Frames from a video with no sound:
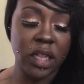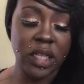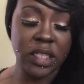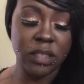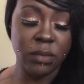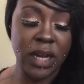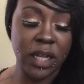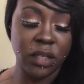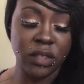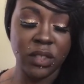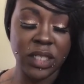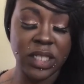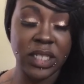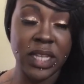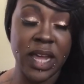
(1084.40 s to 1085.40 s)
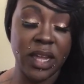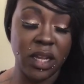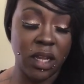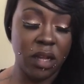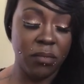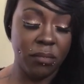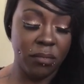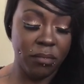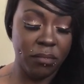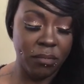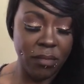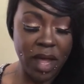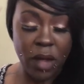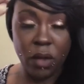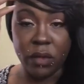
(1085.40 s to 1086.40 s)
That's what I use to set
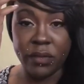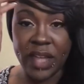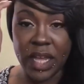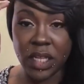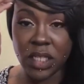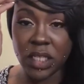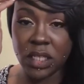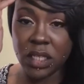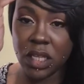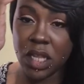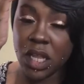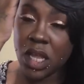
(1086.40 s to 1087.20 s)
my whole face.